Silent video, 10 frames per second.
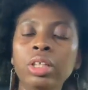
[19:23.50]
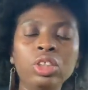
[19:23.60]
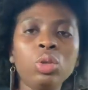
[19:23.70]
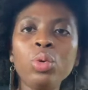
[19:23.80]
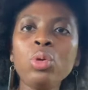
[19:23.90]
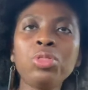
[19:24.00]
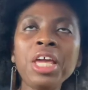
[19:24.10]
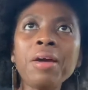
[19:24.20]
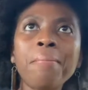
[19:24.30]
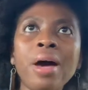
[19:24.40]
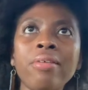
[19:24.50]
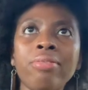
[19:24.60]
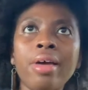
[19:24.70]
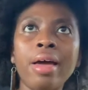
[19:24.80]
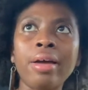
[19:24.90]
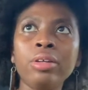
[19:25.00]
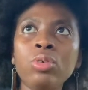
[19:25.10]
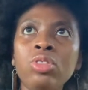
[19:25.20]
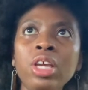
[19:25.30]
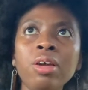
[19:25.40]
So when you think about that,
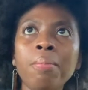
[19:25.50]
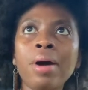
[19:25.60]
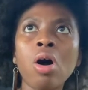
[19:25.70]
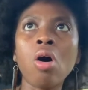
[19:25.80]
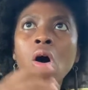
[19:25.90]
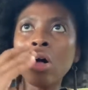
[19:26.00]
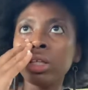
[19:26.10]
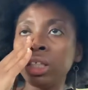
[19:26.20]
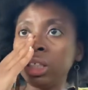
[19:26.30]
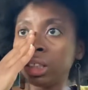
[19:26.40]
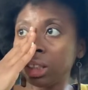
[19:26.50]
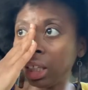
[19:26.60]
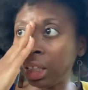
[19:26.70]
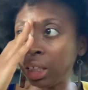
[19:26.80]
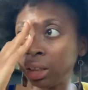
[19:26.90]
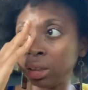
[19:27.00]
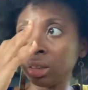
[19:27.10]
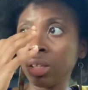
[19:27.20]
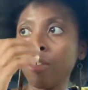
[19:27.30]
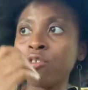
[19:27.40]
you think about all of these
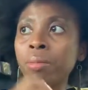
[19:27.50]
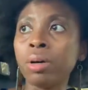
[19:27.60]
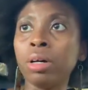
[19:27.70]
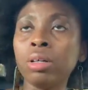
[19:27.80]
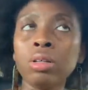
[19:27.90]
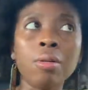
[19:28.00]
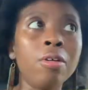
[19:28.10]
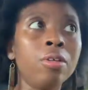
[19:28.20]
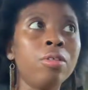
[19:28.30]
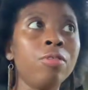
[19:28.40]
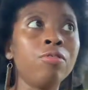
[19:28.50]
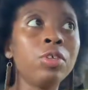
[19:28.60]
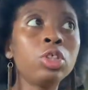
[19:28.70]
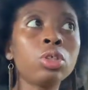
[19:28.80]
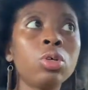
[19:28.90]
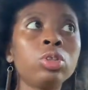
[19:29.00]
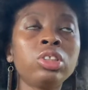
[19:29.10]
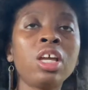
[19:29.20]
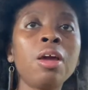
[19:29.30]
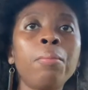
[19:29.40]
things from a physical
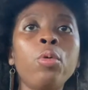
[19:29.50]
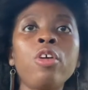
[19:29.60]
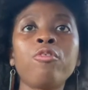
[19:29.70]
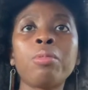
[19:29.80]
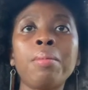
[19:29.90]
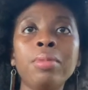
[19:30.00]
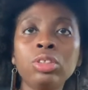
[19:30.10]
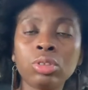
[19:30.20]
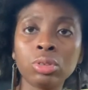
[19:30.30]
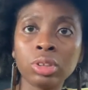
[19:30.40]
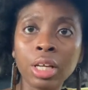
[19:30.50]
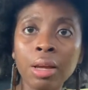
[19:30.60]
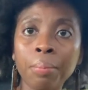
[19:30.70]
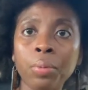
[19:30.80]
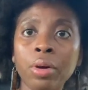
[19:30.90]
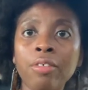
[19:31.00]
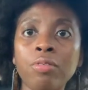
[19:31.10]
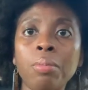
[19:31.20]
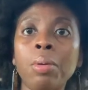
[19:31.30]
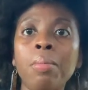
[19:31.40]
standpoint, from a mental standpoint,
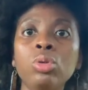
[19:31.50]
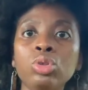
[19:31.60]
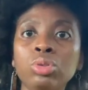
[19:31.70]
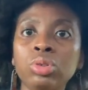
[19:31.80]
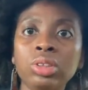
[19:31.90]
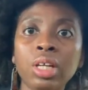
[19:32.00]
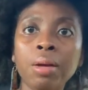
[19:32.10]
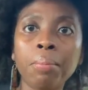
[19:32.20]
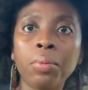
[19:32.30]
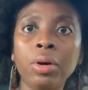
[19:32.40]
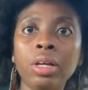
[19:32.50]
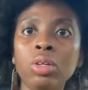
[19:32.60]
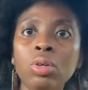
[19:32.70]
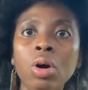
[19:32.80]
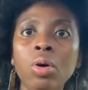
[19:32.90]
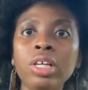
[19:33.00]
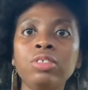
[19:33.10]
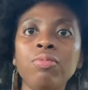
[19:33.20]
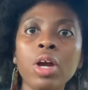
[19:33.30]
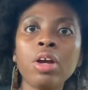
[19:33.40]
from an emotional standpoint. You know,
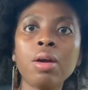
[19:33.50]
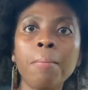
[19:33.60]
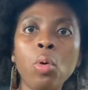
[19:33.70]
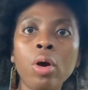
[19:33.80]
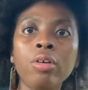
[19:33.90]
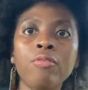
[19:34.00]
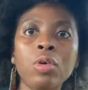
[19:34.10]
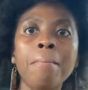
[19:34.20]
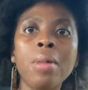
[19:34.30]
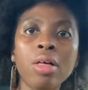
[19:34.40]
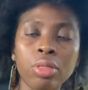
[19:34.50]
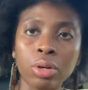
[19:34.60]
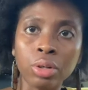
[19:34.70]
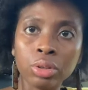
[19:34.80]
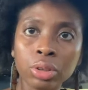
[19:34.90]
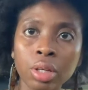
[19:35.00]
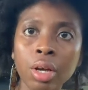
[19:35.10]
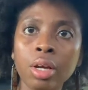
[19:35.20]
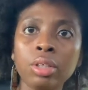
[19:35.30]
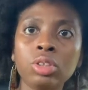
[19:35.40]
it's very important for mothers
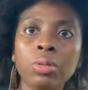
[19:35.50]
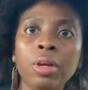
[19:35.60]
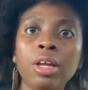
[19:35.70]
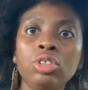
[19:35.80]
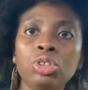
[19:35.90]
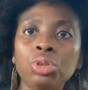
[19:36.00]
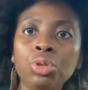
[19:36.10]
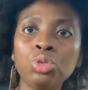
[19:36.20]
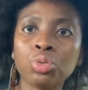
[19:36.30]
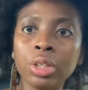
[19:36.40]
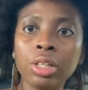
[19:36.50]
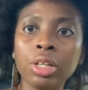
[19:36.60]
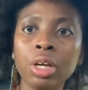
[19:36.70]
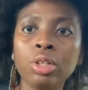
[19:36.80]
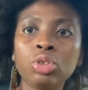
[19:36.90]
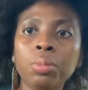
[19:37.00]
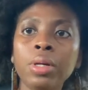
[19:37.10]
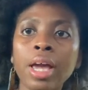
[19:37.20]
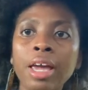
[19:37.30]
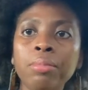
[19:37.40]
and children to
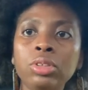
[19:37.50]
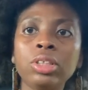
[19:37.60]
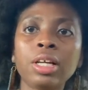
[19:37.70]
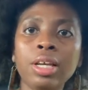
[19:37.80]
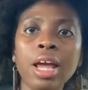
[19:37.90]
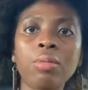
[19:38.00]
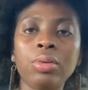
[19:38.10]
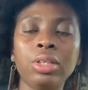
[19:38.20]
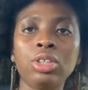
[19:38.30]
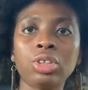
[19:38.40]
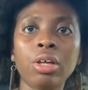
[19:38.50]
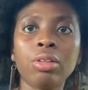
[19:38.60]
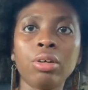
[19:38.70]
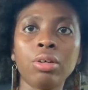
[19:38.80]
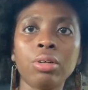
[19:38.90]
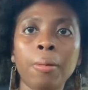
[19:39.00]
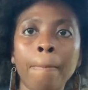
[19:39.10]
be able to connect with each other.